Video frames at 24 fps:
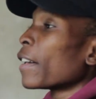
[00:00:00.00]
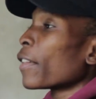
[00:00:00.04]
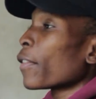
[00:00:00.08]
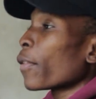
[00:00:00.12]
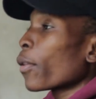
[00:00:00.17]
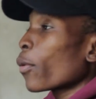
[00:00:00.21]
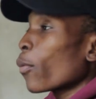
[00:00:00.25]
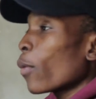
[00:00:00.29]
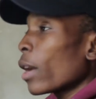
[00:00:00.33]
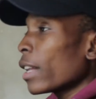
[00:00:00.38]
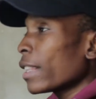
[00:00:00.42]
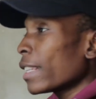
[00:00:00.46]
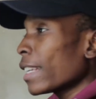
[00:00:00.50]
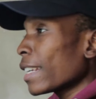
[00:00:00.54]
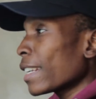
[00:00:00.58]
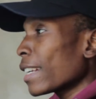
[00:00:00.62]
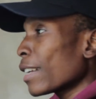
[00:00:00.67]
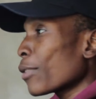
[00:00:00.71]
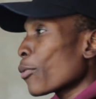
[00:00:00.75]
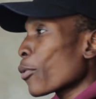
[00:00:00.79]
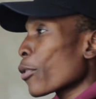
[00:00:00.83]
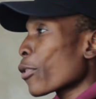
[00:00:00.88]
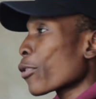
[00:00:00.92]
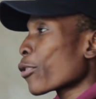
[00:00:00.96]
The one that
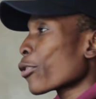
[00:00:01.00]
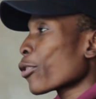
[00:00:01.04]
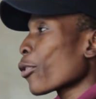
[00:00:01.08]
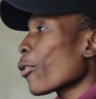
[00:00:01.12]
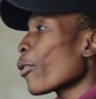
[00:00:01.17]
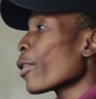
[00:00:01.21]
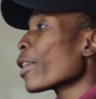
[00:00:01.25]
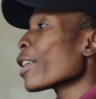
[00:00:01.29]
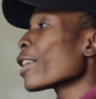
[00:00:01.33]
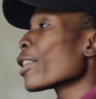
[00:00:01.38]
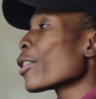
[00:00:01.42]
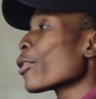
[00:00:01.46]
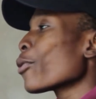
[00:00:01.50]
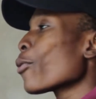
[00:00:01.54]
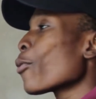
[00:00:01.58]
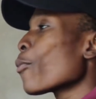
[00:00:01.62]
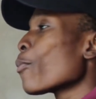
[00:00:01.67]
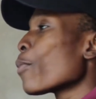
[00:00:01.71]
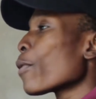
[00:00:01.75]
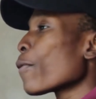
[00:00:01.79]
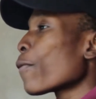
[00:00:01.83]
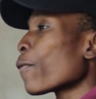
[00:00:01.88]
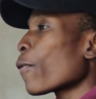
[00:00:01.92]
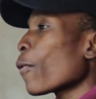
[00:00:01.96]
I was showing you
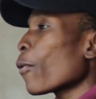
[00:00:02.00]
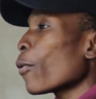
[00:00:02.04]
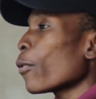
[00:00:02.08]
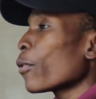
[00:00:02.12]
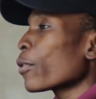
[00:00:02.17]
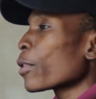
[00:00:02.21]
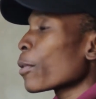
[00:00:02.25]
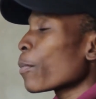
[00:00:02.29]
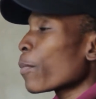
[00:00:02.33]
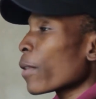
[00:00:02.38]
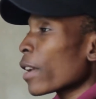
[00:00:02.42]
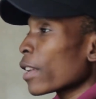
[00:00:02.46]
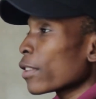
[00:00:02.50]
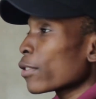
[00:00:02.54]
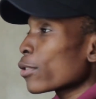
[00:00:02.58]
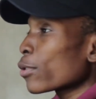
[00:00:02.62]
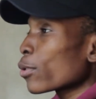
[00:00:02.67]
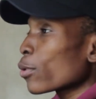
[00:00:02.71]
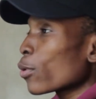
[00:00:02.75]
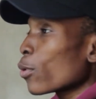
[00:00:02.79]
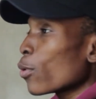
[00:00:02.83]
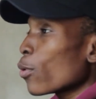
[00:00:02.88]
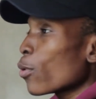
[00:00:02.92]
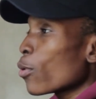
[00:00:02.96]
before, the pen
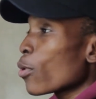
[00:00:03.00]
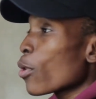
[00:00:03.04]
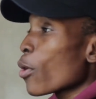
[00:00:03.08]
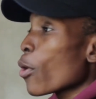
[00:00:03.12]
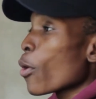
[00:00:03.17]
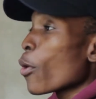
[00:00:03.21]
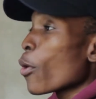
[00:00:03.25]
tool,